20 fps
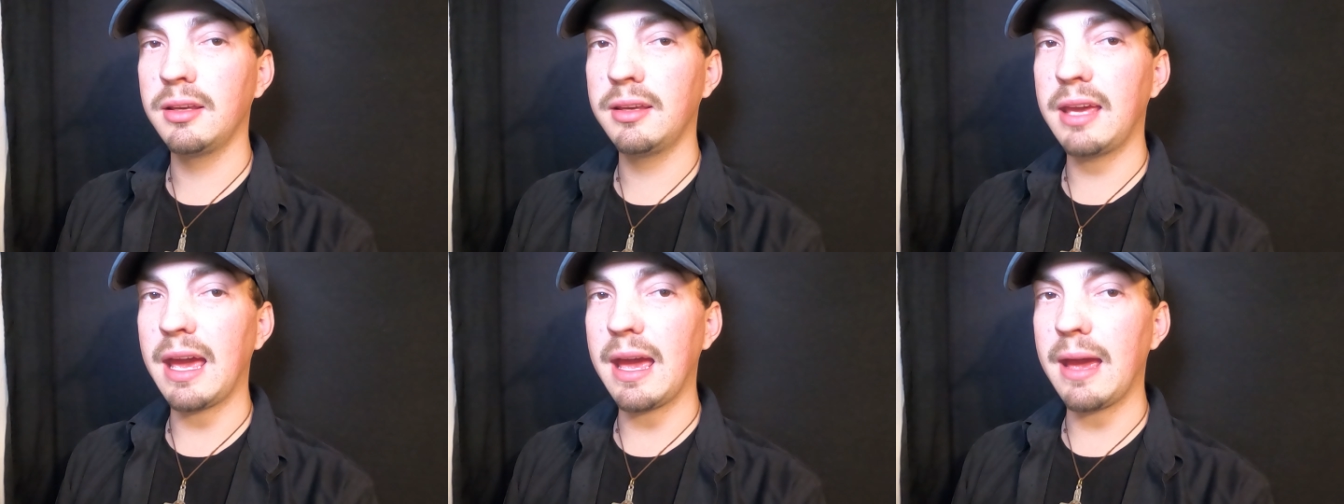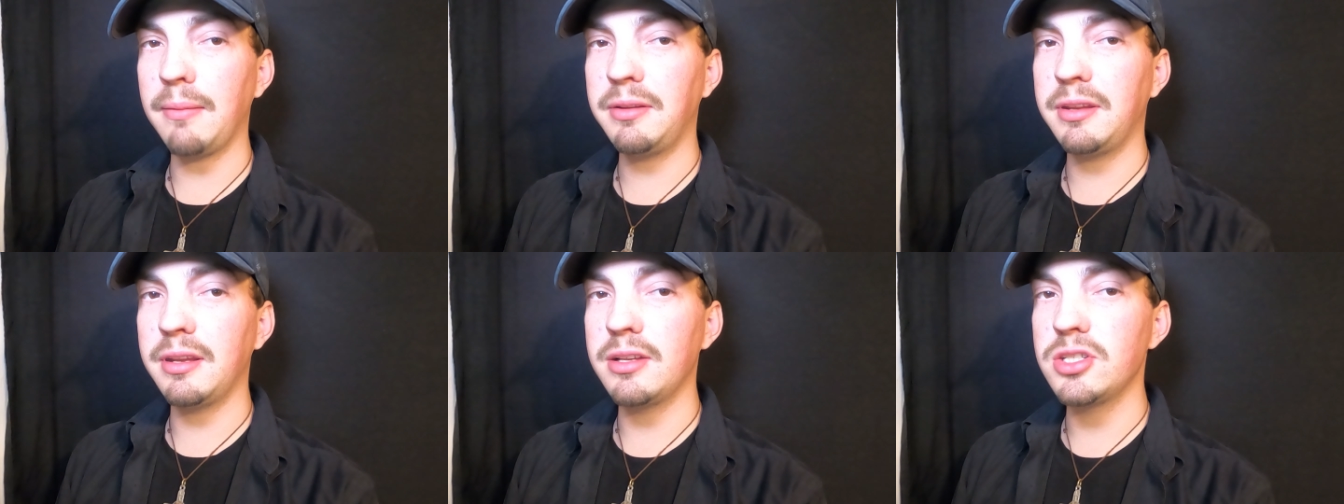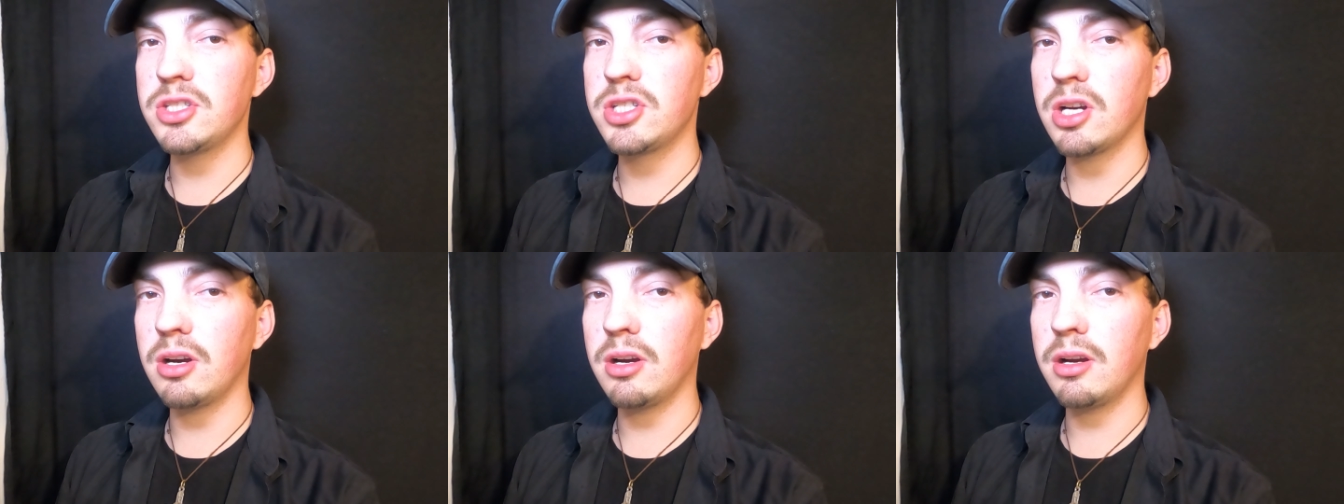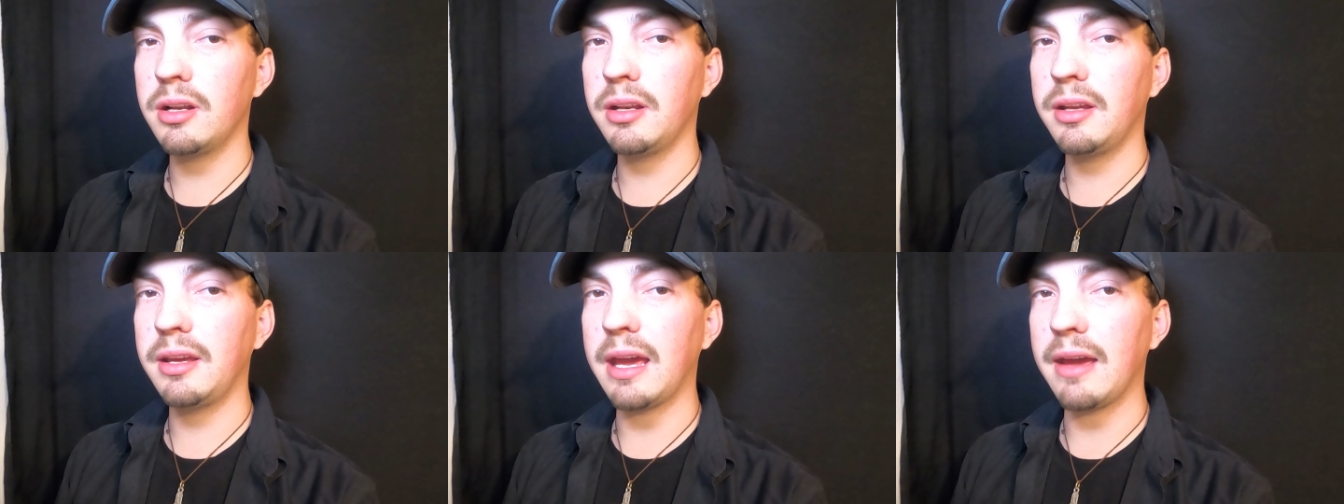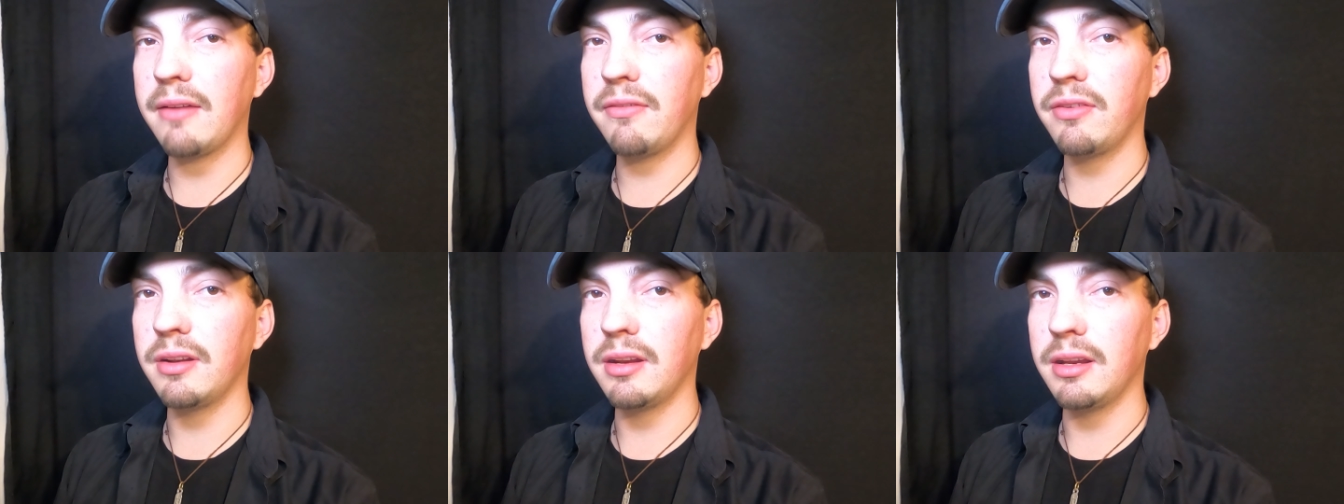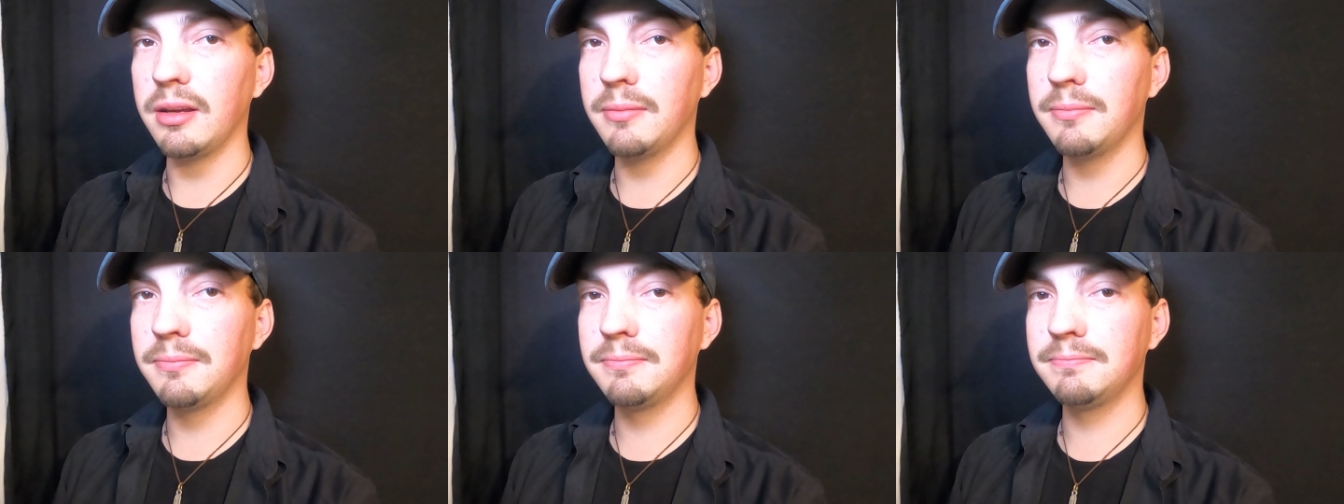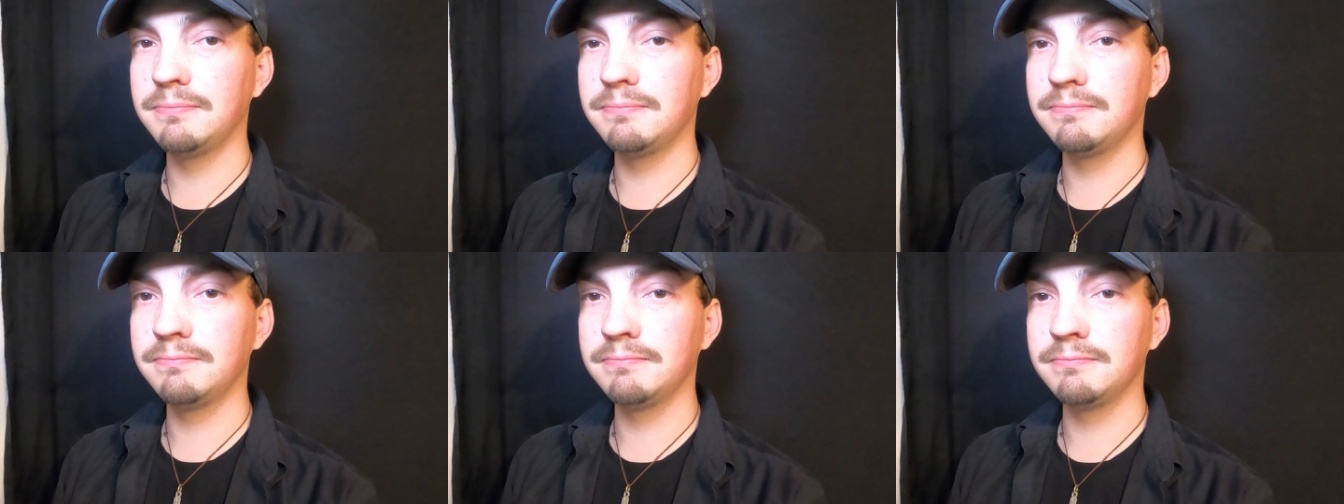Captain John Gaffney,
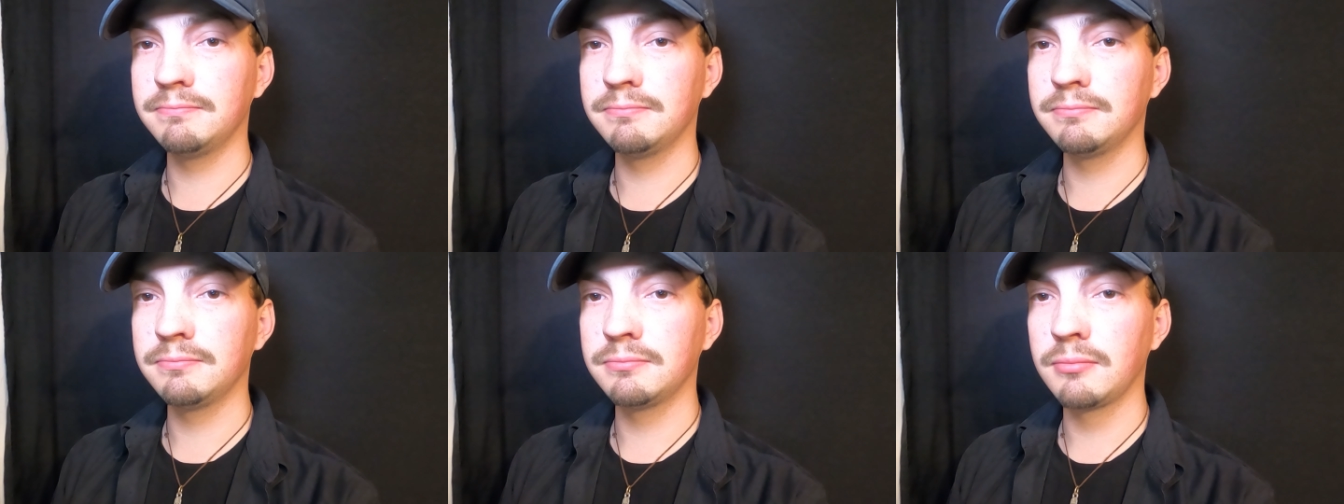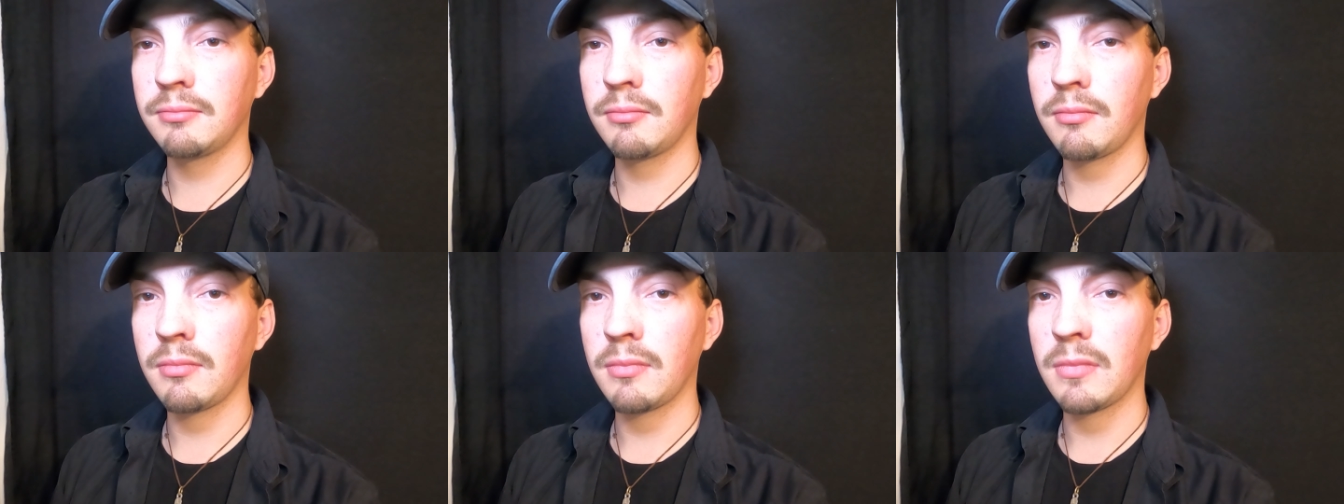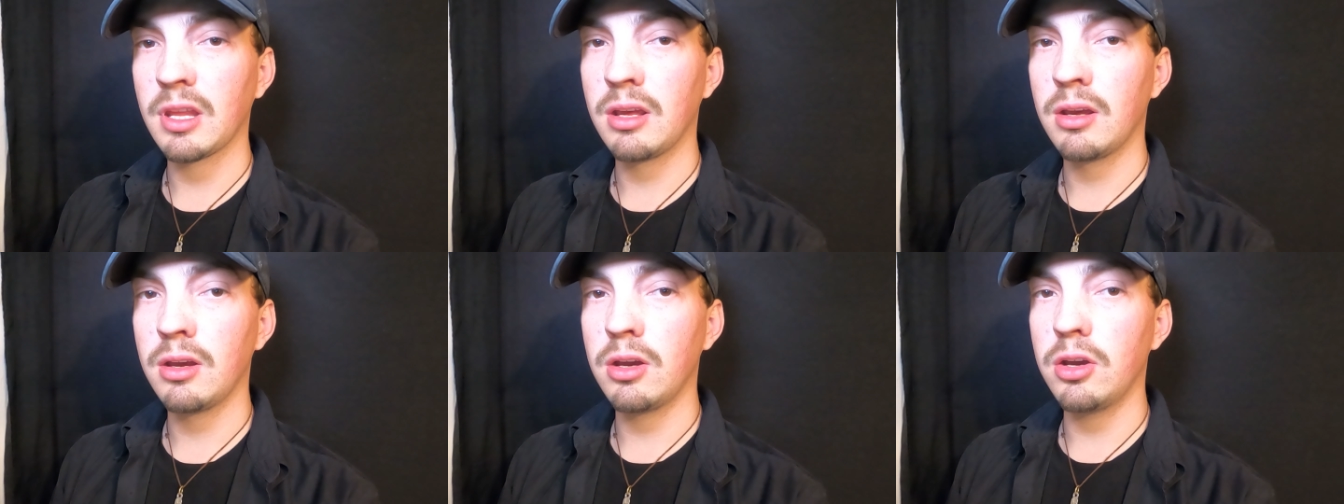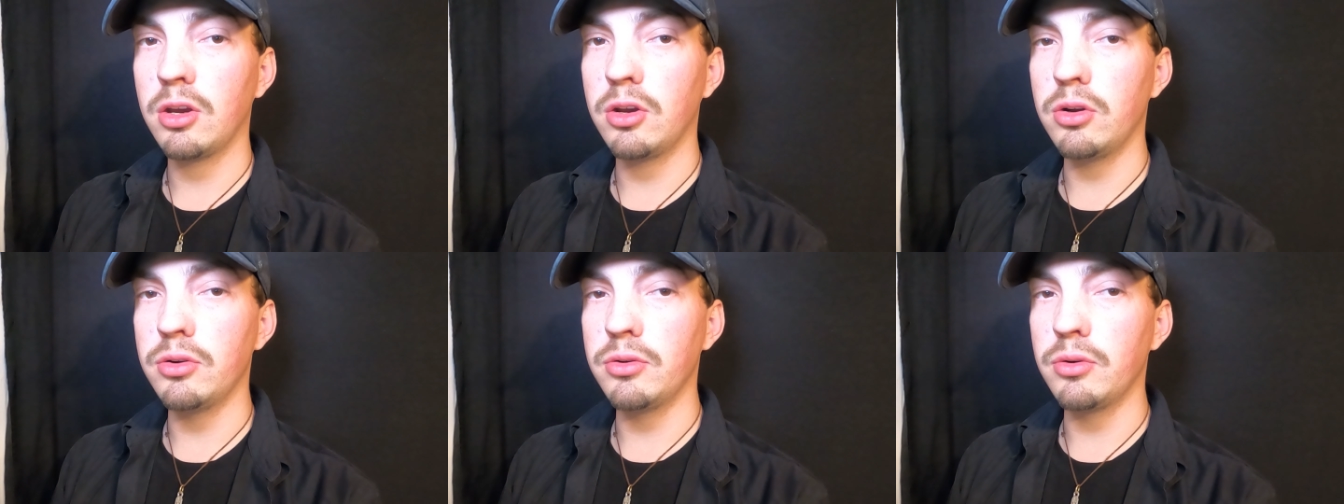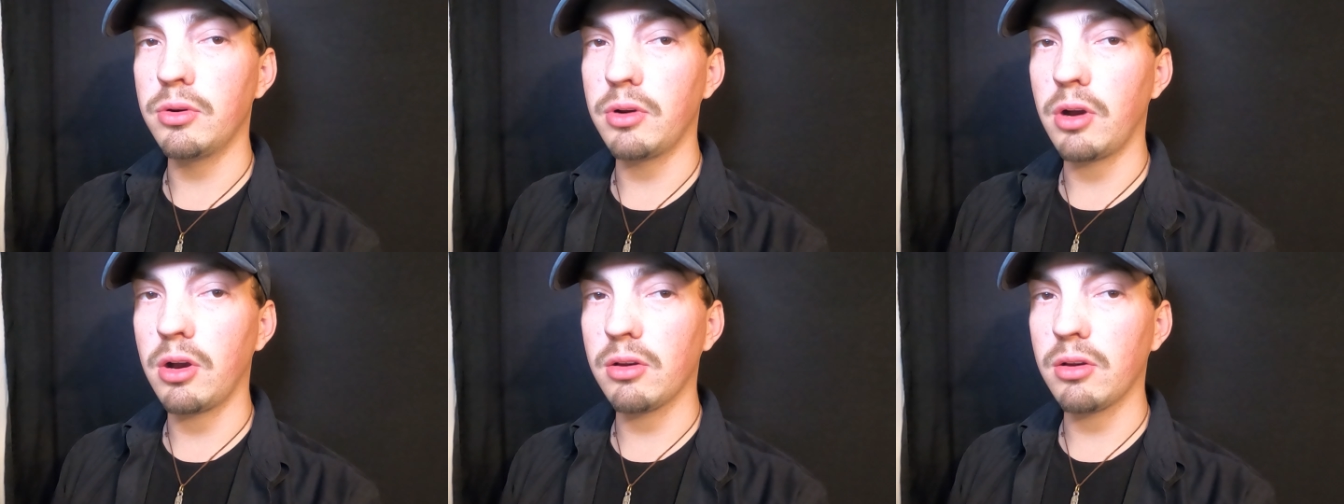who